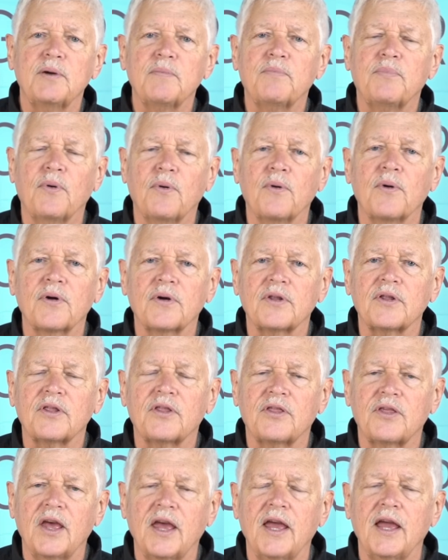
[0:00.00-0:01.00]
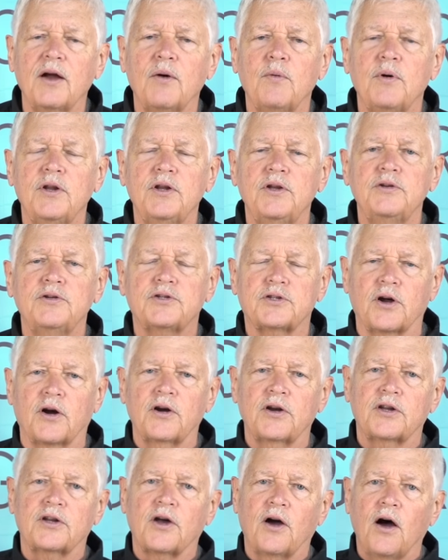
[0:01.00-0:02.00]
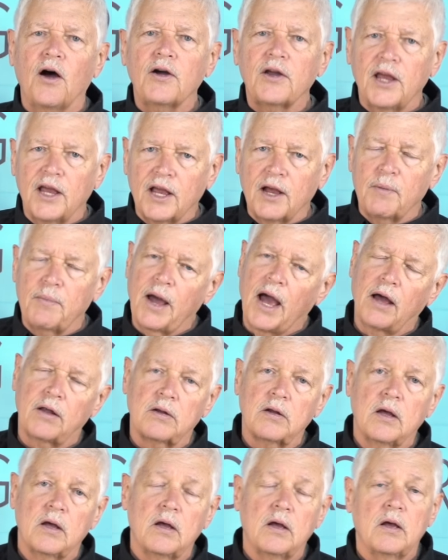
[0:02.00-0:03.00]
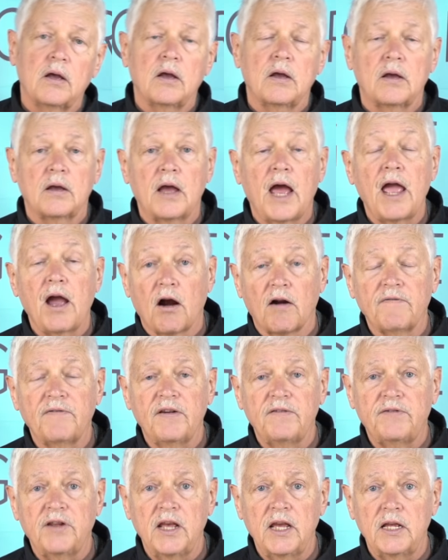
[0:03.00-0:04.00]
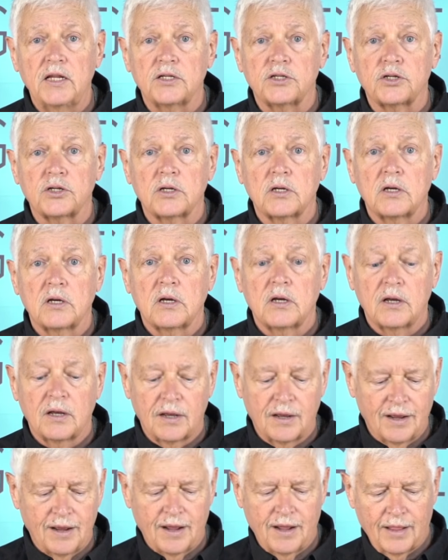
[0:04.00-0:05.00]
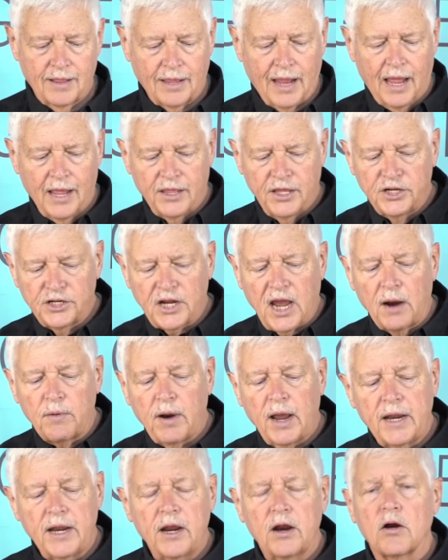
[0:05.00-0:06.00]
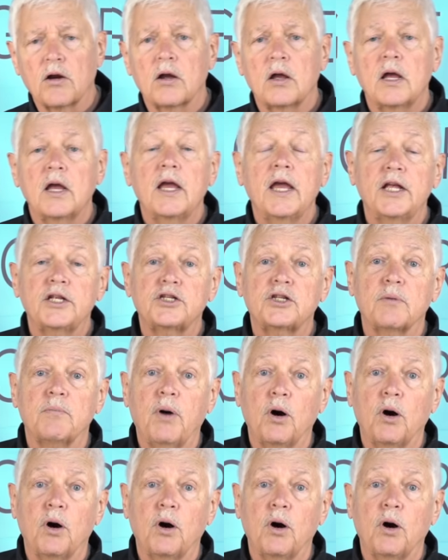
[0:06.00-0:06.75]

important thing when you start talking about AR-15s? This guy right here. It's the